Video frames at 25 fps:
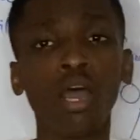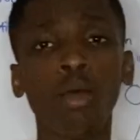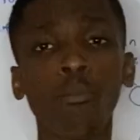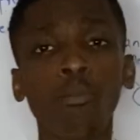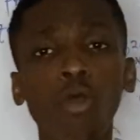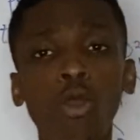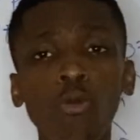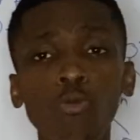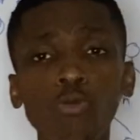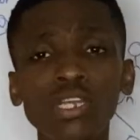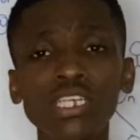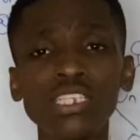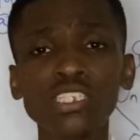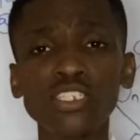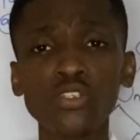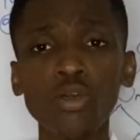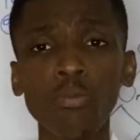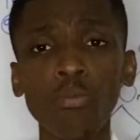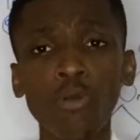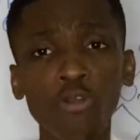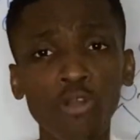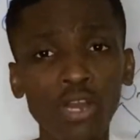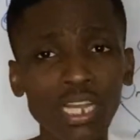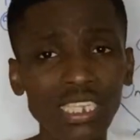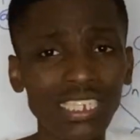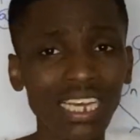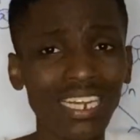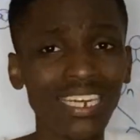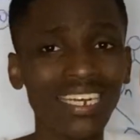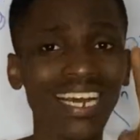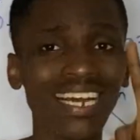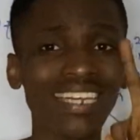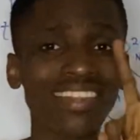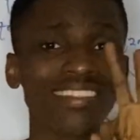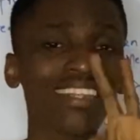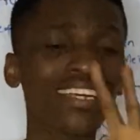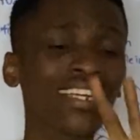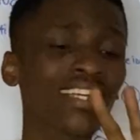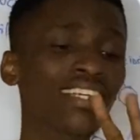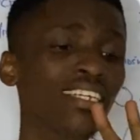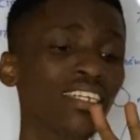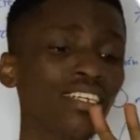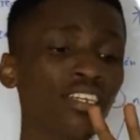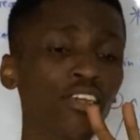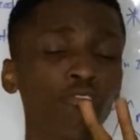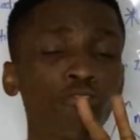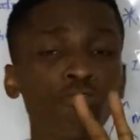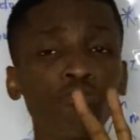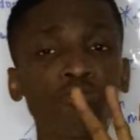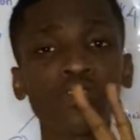But we summarize that there are three
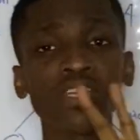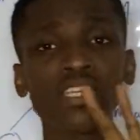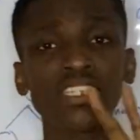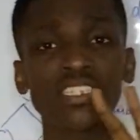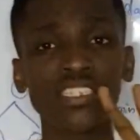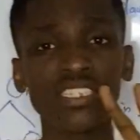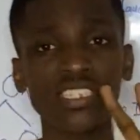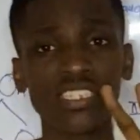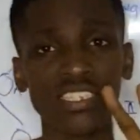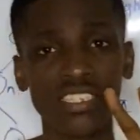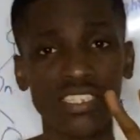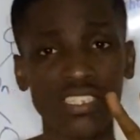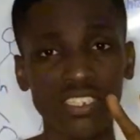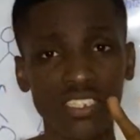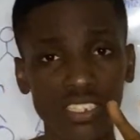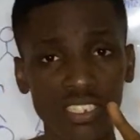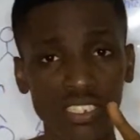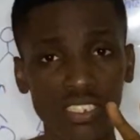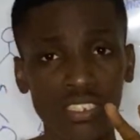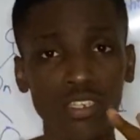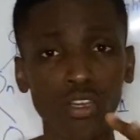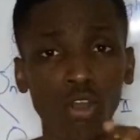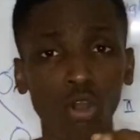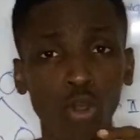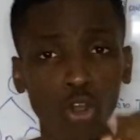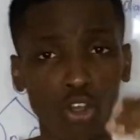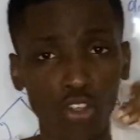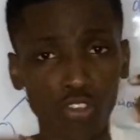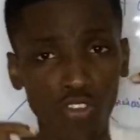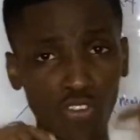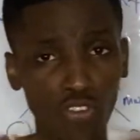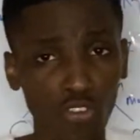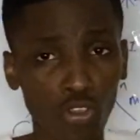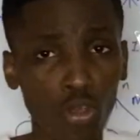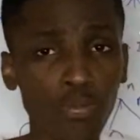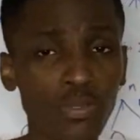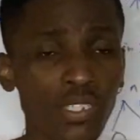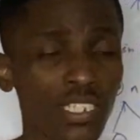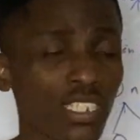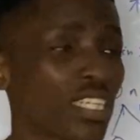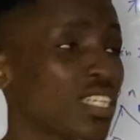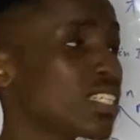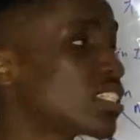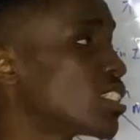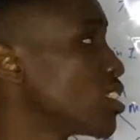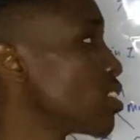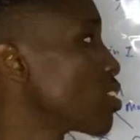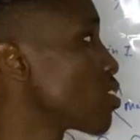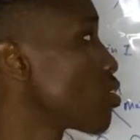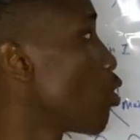phases or
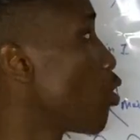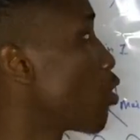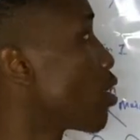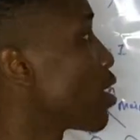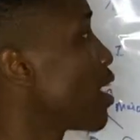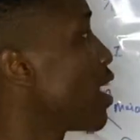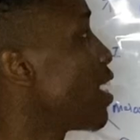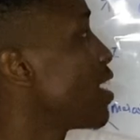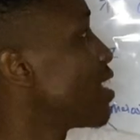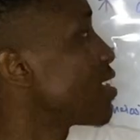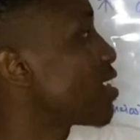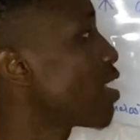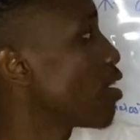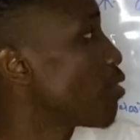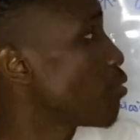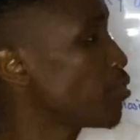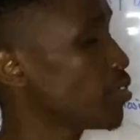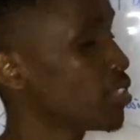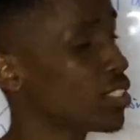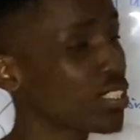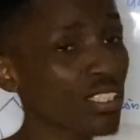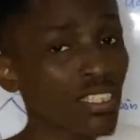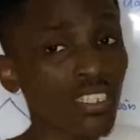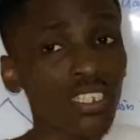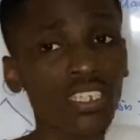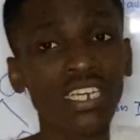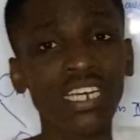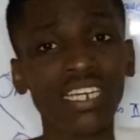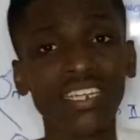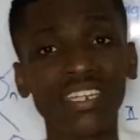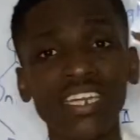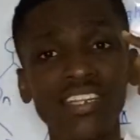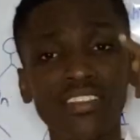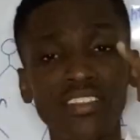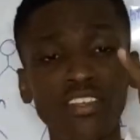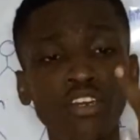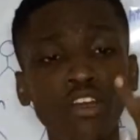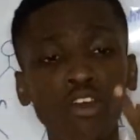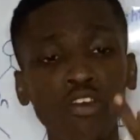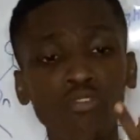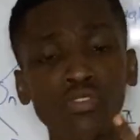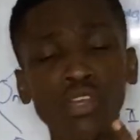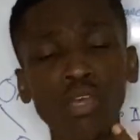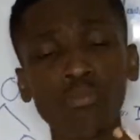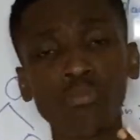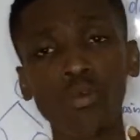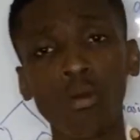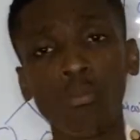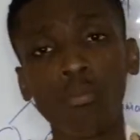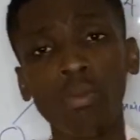substages under interphase. The three of
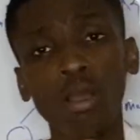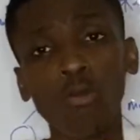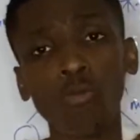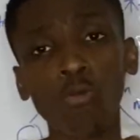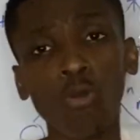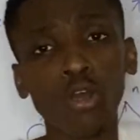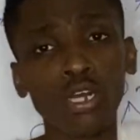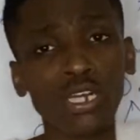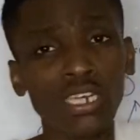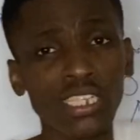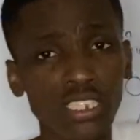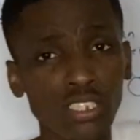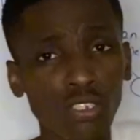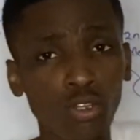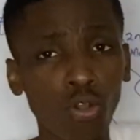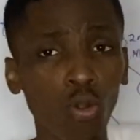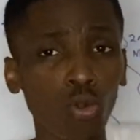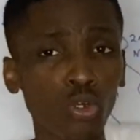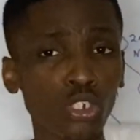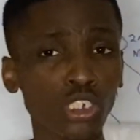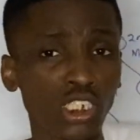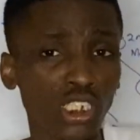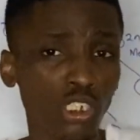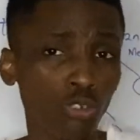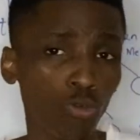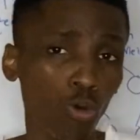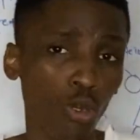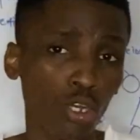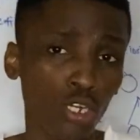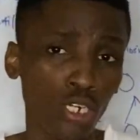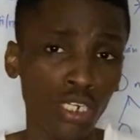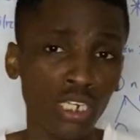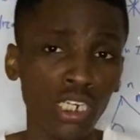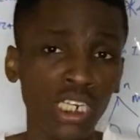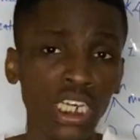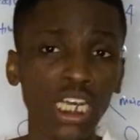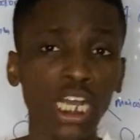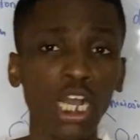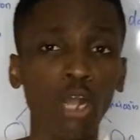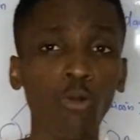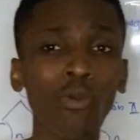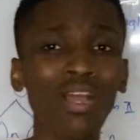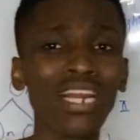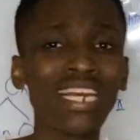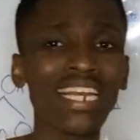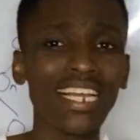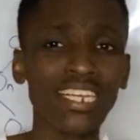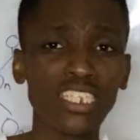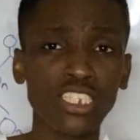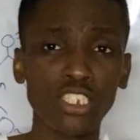them, number one is called G1,
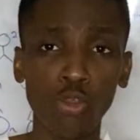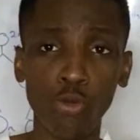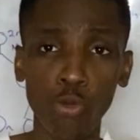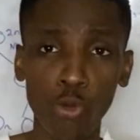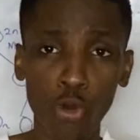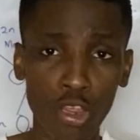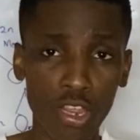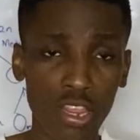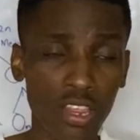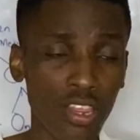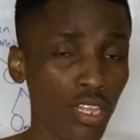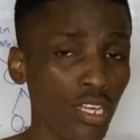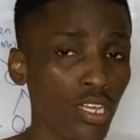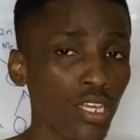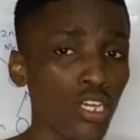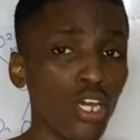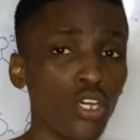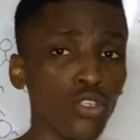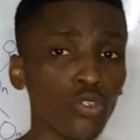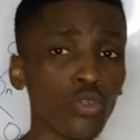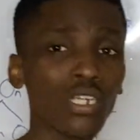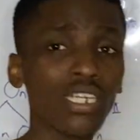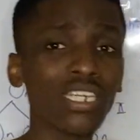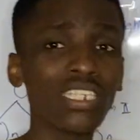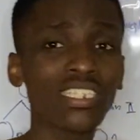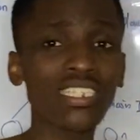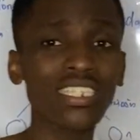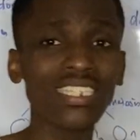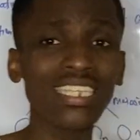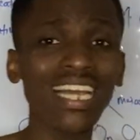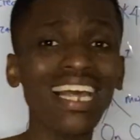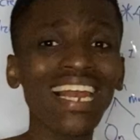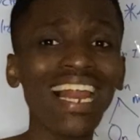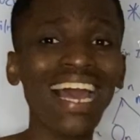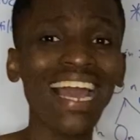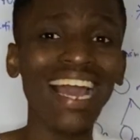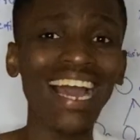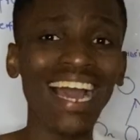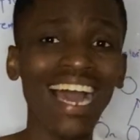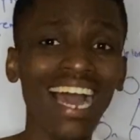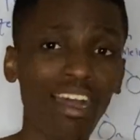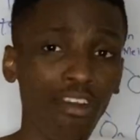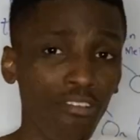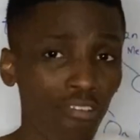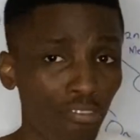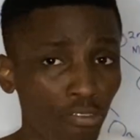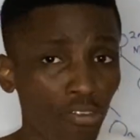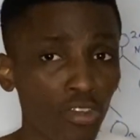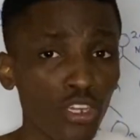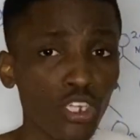where there is growth. So the cell I
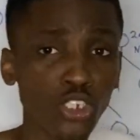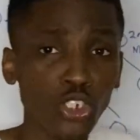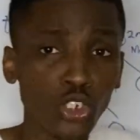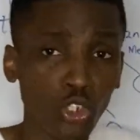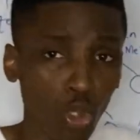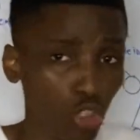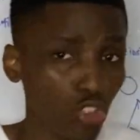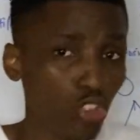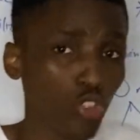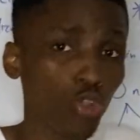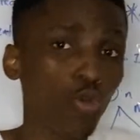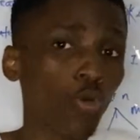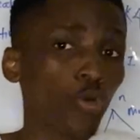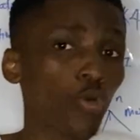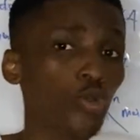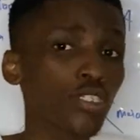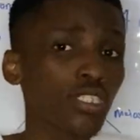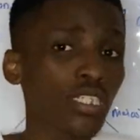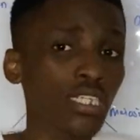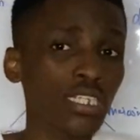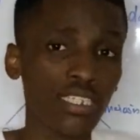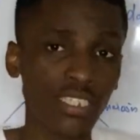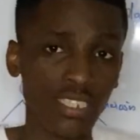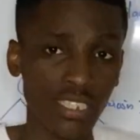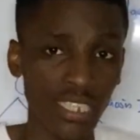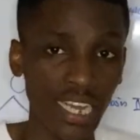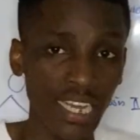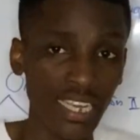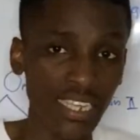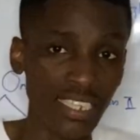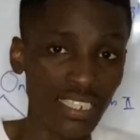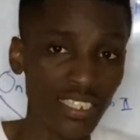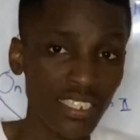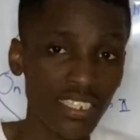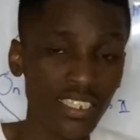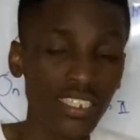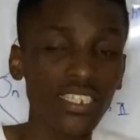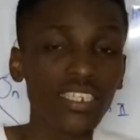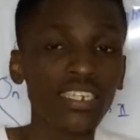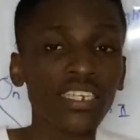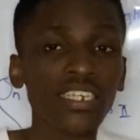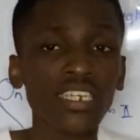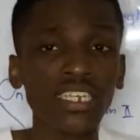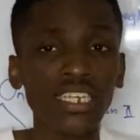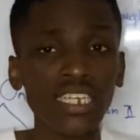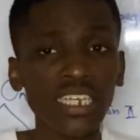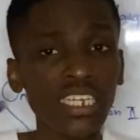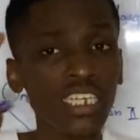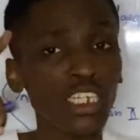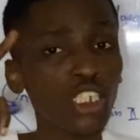have just grows in size.
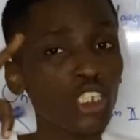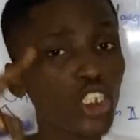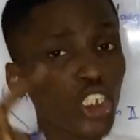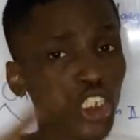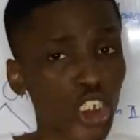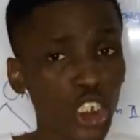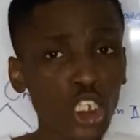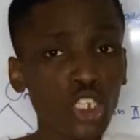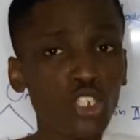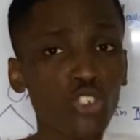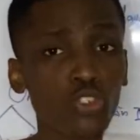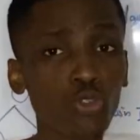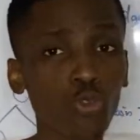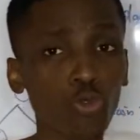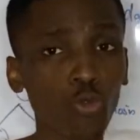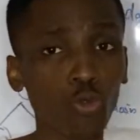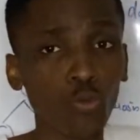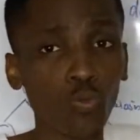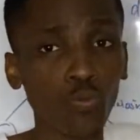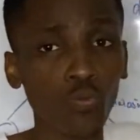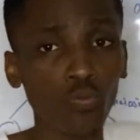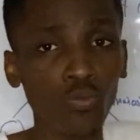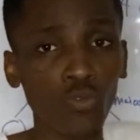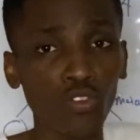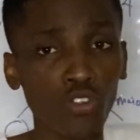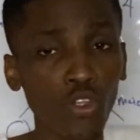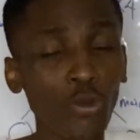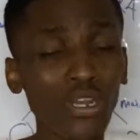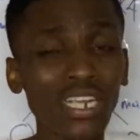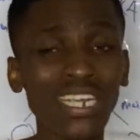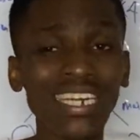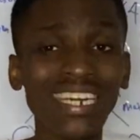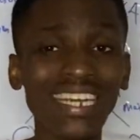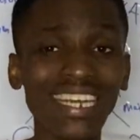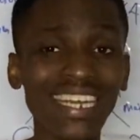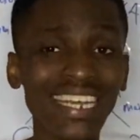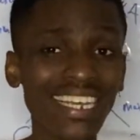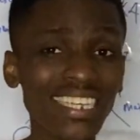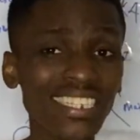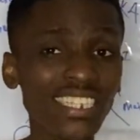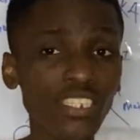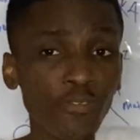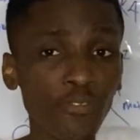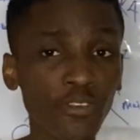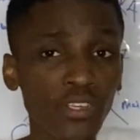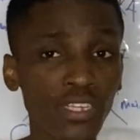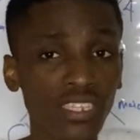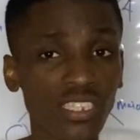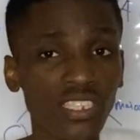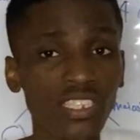In G2, in A's
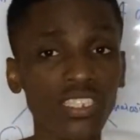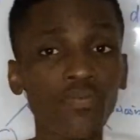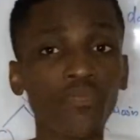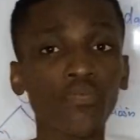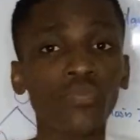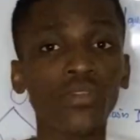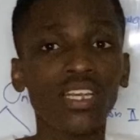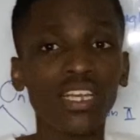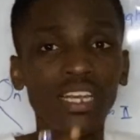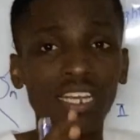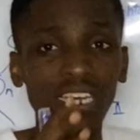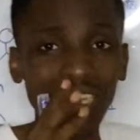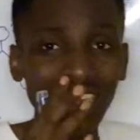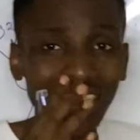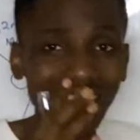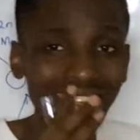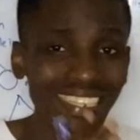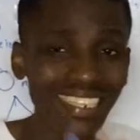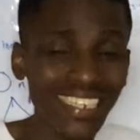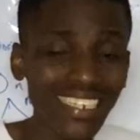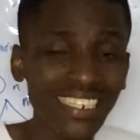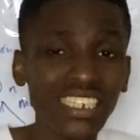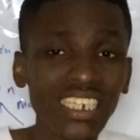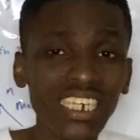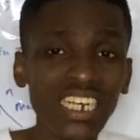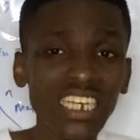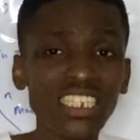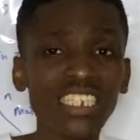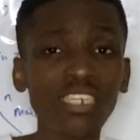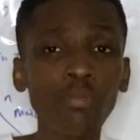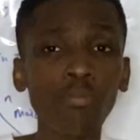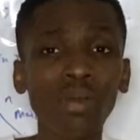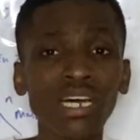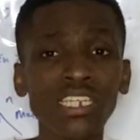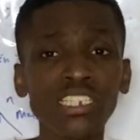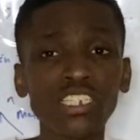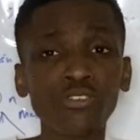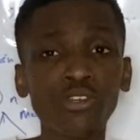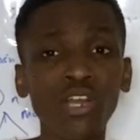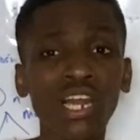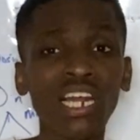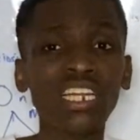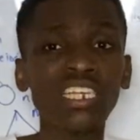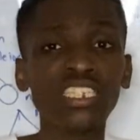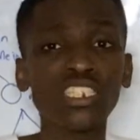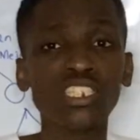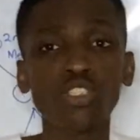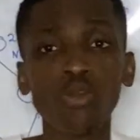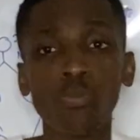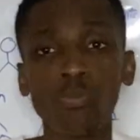phase, the genetic material
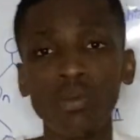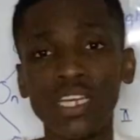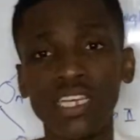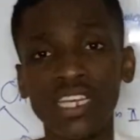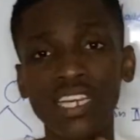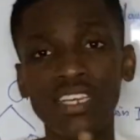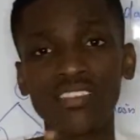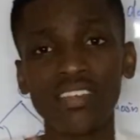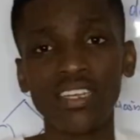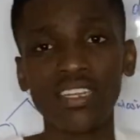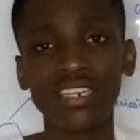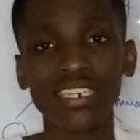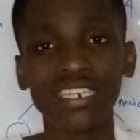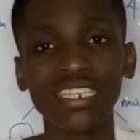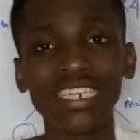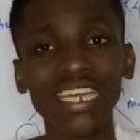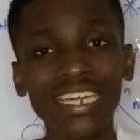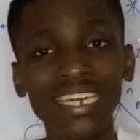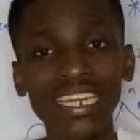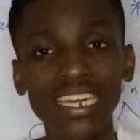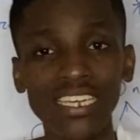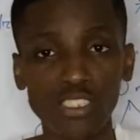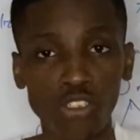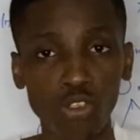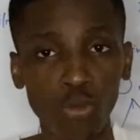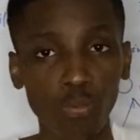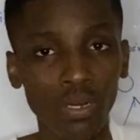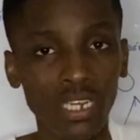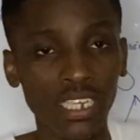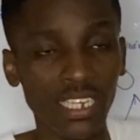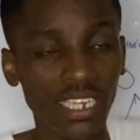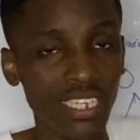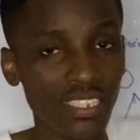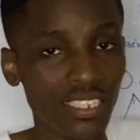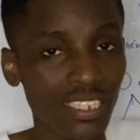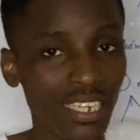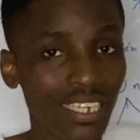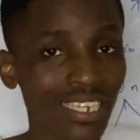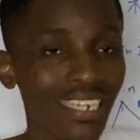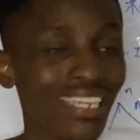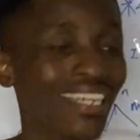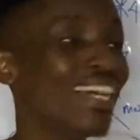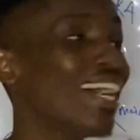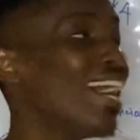is duplicated, DNA is duplicated.